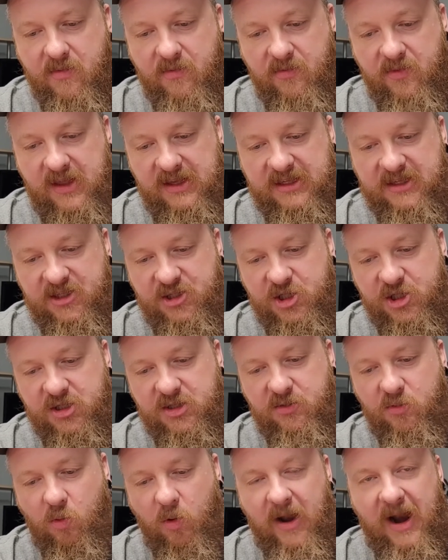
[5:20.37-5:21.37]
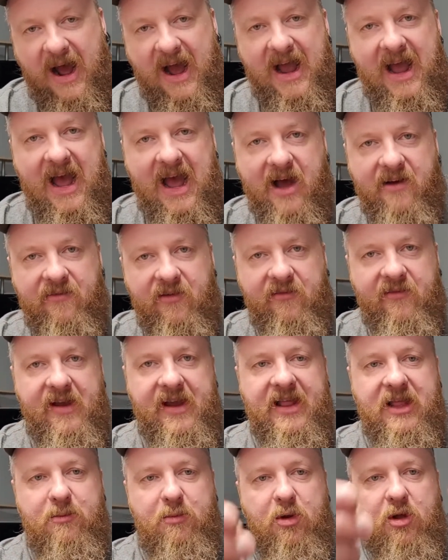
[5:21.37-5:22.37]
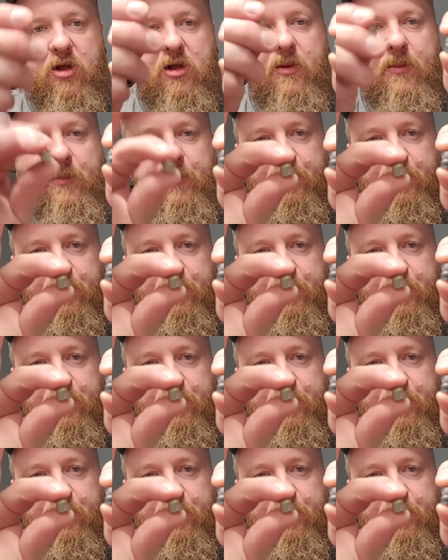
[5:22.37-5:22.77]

This is just what I have available,